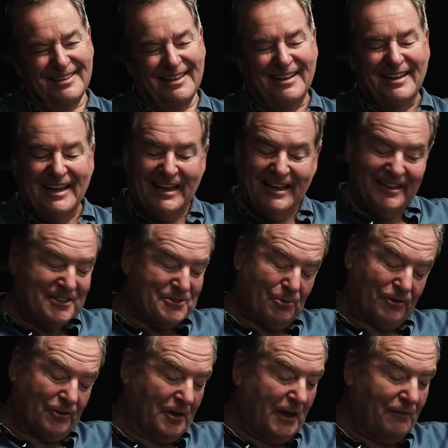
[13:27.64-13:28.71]
Yeah, he is
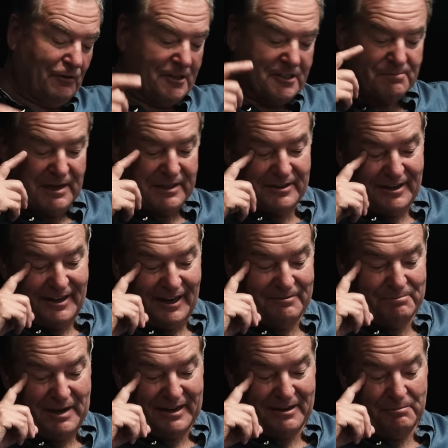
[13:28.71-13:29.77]
one of the loveliest men that yeah.
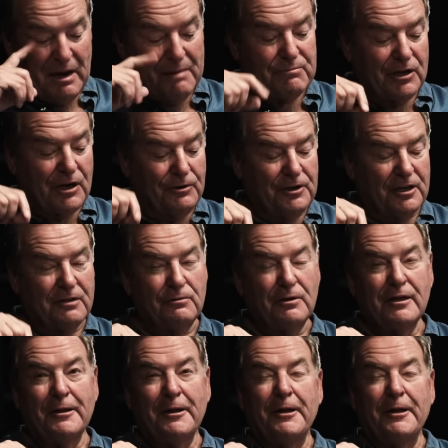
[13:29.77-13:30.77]
I've met. I remember going to